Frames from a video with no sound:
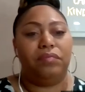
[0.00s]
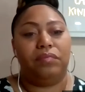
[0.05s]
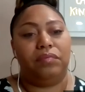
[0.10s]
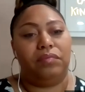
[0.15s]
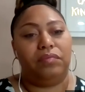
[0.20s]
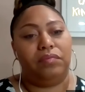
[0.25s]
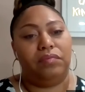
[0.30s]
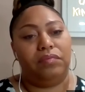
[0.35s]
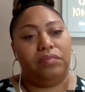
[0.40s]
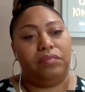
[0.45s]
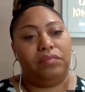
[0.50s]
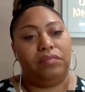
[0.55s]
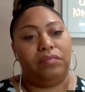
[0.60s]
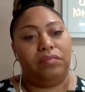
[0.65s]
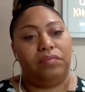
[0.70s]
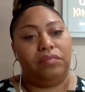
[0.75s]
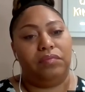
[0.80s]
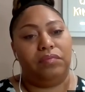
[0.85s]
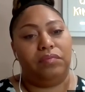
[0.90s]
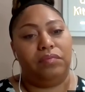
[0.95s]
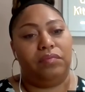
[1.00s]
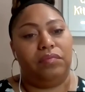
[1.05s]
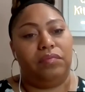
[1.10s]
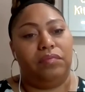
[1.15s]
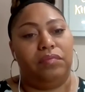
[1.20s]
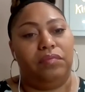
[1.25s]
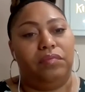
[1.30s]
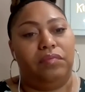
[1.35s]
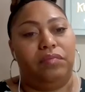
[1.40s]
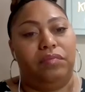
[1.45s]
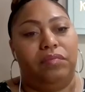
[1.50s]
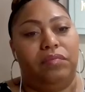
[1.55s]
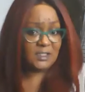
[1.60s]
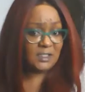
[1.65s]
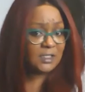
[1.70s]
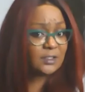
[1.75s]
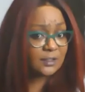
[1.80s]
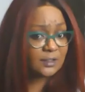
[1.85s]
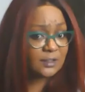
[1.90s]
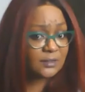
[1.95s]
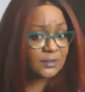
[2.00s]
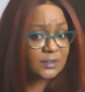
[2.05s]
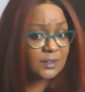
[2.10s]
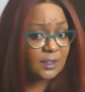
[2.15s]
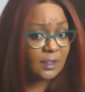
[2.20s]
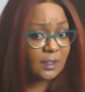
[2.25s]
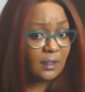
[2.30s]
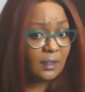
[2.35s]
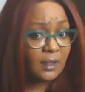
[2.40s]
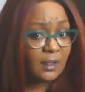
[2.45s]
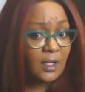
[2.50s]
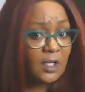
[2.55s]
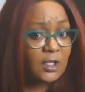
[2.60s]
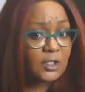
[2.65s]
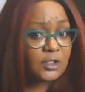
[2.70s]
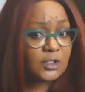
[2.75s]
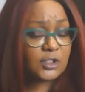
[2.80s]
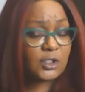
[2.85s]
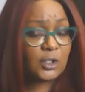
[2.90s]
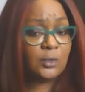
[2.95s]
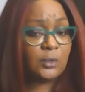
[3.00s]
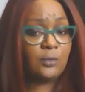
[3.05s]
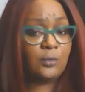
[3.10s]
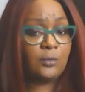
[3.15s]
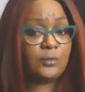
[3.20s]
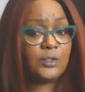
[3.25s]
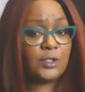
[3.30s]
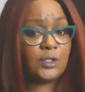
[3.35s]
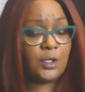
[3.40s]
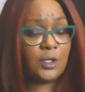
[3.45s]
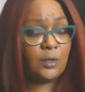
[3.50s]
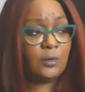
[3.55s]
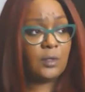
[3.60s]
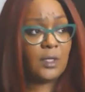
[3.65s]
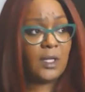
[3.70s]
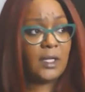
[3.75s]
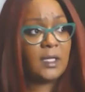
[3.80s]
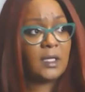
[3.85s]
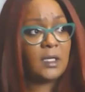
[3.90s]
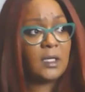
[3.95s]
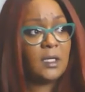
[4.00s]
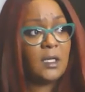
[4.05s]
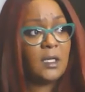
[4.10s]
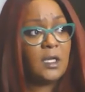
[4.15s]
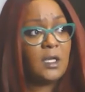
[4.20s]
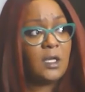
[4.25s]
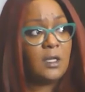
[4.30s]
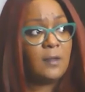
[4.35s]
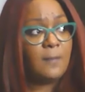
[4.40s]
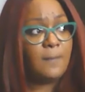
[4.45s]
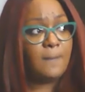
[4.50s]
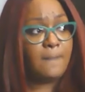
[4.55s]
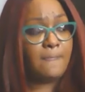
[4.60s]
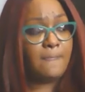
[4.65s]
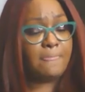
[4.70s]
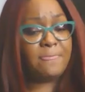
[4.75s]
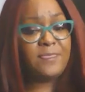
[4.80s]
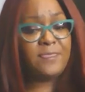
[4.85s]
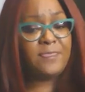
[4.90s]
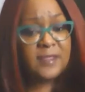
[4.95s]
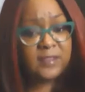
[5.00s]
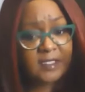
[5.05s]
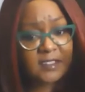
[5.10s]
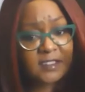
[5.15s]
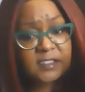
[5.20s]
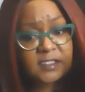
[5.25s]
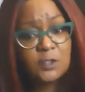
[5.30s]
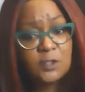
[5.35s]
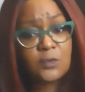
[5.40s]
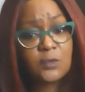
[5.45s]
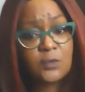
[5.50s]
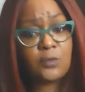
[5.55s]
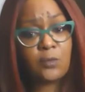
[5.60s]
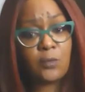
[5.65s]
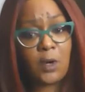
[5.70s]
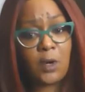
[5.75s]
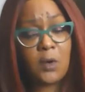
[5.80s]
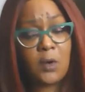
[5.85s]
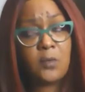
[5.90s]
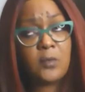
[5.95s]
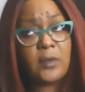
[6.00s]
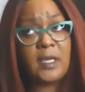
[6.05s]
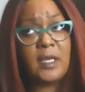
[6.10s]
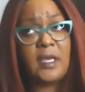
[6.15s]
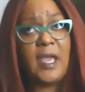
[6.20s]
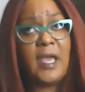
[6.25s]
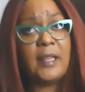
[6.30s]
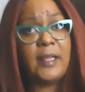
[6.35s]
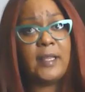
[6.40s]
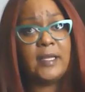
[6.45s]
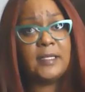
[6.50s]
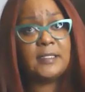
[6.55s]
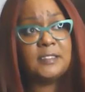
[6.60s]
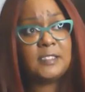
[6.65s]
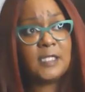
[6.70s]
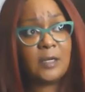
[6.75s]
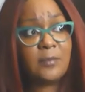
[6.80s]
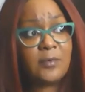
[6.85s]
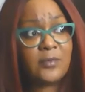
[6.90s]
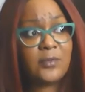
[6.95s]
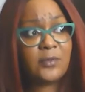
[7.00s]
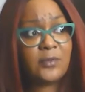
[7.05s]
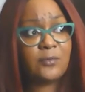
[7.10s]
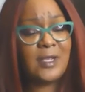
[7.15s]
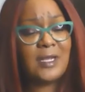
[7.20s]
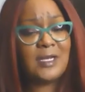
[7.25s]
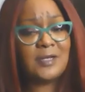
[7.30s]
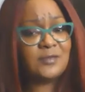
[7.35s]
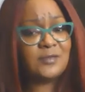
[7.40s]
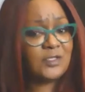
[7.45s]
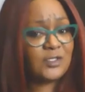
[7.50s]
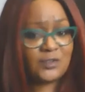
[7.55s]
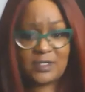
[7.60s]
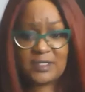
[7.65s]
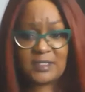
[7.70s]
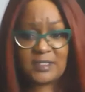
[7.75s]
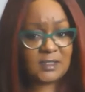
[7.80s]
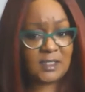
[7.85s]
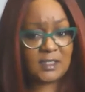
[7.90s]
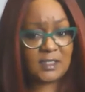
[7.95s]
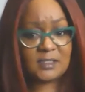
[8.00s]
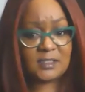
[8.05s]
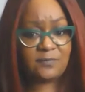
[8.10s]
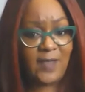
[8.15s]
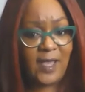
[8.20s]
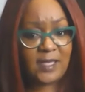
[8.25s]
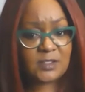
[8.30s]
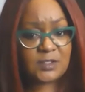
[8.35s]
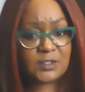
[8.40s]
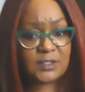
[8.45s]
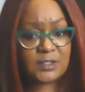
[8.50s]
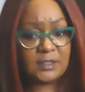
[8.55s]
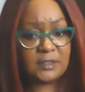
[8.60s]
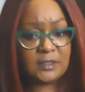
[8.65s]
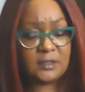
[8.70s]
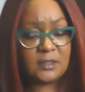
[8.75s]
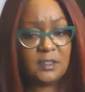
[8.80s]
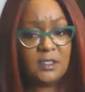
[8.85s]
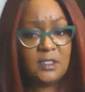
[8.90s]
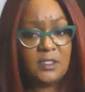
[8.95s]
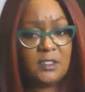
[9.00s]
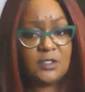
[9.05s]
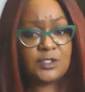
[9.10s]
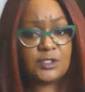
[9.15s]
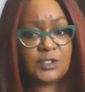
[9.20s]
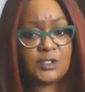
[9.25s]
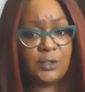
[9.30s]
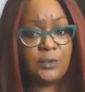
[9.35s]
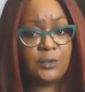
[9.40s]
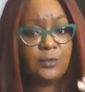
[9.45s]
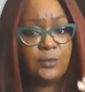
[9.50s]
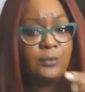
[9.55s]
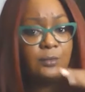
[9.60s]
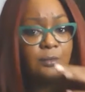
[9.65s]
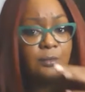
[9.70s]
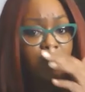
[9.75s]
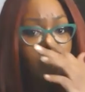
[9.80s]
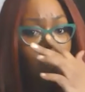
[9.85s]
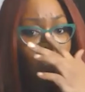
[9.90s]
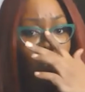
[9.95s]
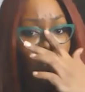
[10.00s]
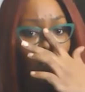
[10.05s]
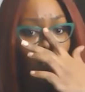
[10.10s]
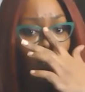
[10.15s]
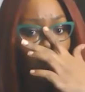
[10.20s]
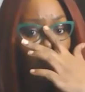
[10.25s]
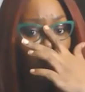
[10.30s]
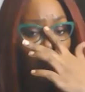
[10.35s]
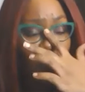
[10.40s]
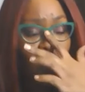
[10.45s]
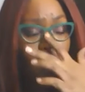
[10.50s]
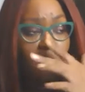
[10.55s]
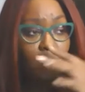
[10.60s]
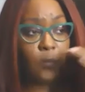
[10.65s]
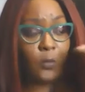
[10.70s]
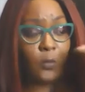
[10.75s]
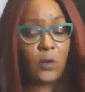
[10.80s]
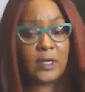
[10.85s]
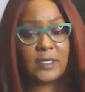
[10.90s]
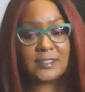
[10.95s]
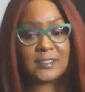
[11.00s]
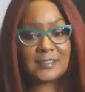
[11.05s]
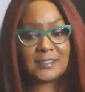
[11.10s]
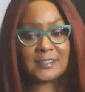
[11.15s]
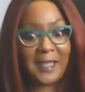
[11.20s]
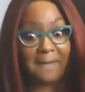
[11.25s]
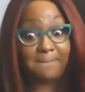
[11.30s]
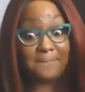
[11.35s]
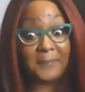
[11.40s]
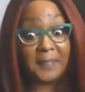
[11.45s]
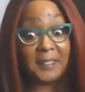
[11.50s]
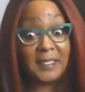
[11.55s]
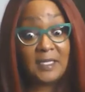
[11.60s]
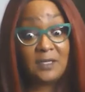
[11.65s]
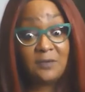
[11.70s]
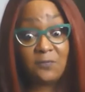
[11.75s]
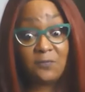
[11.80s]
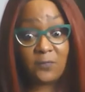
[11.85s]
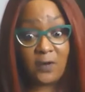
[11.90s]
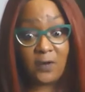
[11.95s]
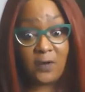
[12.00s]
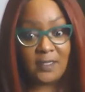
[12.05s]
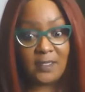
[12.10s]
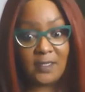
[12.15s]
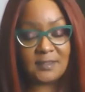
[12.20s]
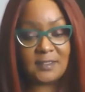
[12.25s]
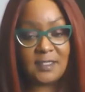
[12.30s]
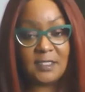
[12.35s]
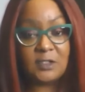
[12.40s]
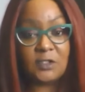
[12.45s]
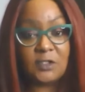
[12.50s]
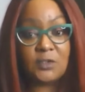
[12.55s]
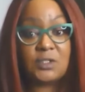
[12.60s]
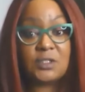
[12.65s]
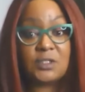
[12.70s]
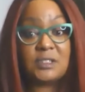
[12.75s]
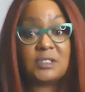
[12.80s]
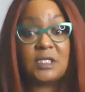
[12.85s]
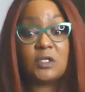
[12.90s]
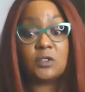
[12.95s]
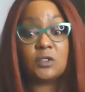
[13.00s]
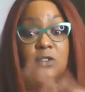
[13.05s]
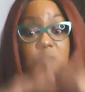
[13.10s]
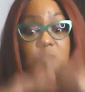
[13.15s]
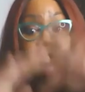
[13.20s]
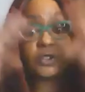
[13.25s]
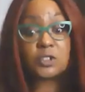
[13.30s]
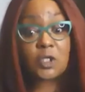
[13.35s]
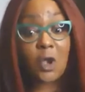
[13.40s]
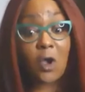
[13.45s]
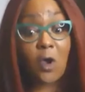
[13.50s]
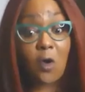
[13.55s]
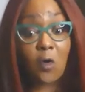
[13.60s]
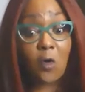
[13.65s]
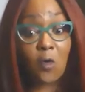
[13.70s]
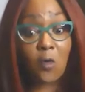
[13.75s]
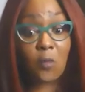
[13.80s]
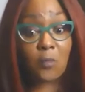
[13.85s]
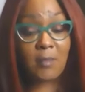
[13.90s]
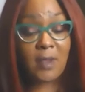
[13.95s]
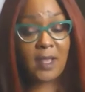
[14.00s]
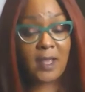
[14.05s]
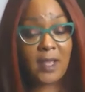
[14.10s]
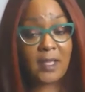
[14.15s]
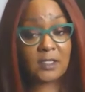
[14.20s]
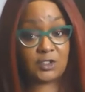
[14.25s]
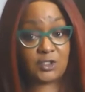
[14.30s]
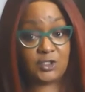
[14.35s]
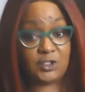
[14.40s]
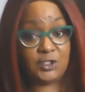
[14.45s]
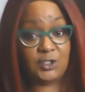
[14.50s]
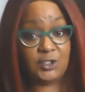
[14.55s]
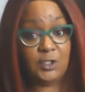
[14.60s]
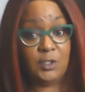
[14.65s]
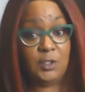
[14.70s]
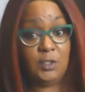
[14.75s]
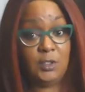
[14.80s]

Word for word: size industry is going to be in 10 years. Mm-hmm. So, you know, like it's still growing at like double the rate of straight size fashion. So, like what does that mean for us like there's still so much